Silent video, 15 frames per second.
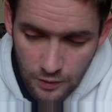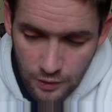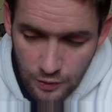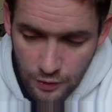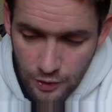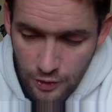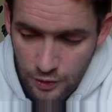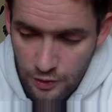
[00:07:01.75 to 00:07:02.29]
you
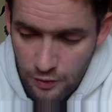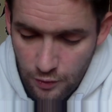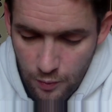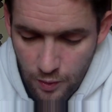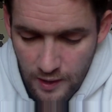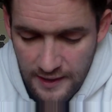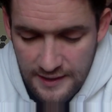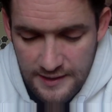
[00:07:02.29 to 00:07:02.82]
could
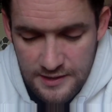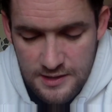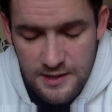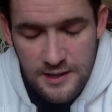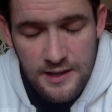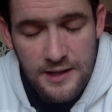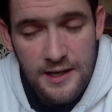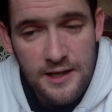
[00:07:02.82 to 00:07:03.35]
quite
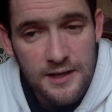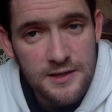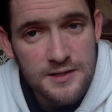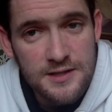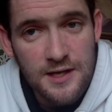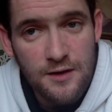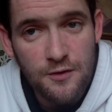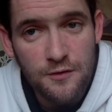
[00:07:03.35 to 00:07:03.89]
easily get
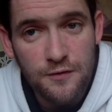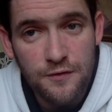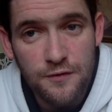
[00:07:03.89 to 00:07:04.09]
yourself